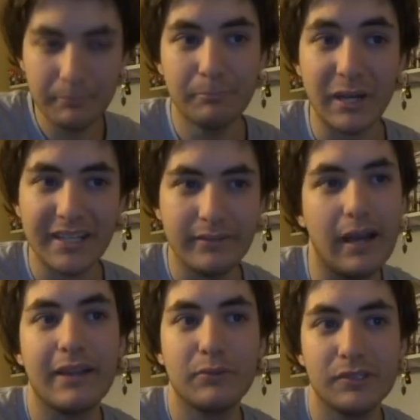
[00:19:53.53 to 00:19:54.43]
But
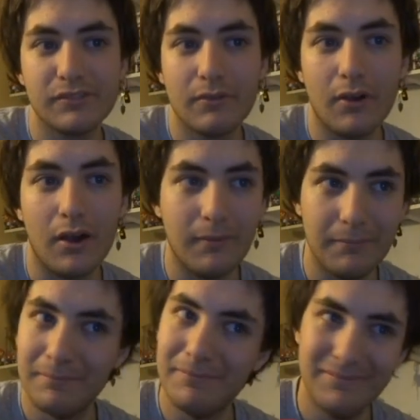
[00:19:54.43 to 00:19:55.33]
I was
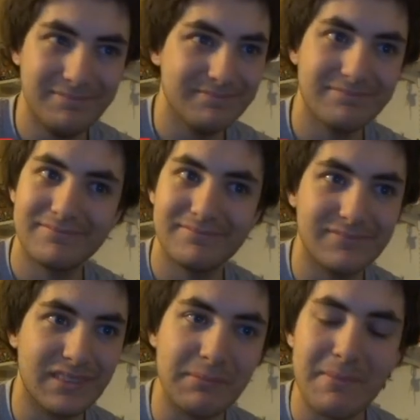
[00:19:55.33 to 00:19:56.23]

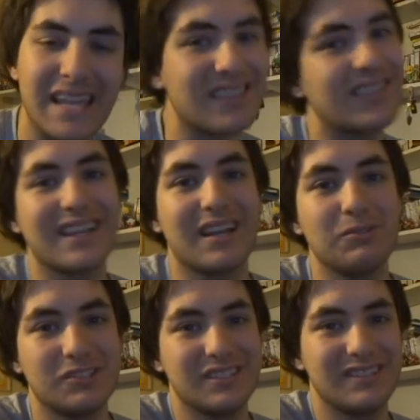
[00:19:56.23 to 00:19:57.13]
the main thing I
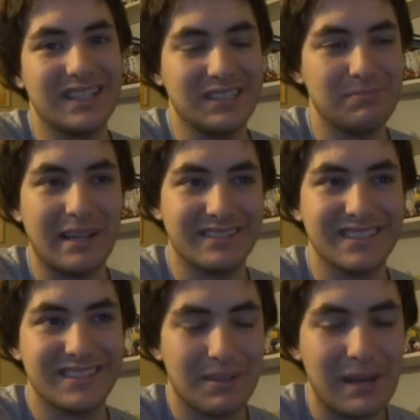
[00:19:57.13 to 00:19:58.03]
was
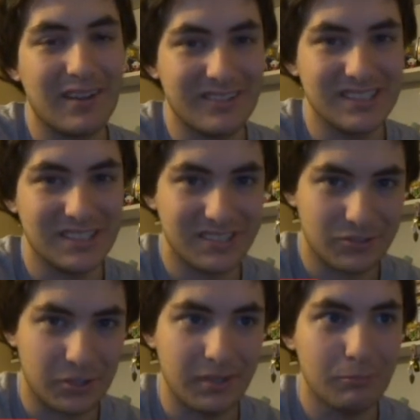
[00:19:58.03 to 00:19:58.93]
expecting to come out of this
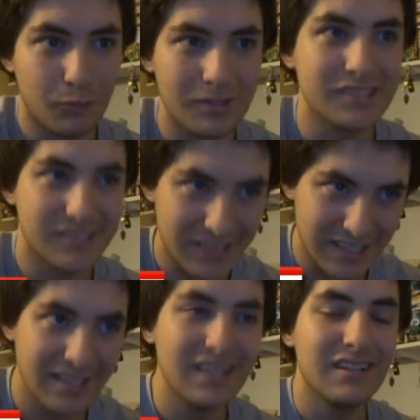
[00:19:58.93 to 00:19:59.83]
stream was
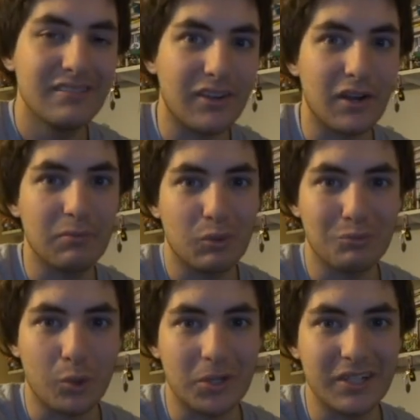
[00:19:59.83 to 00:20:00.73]
Fire
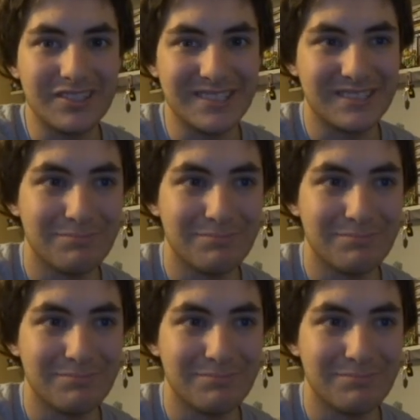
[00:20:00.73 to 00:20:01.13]
Emblem Warriors.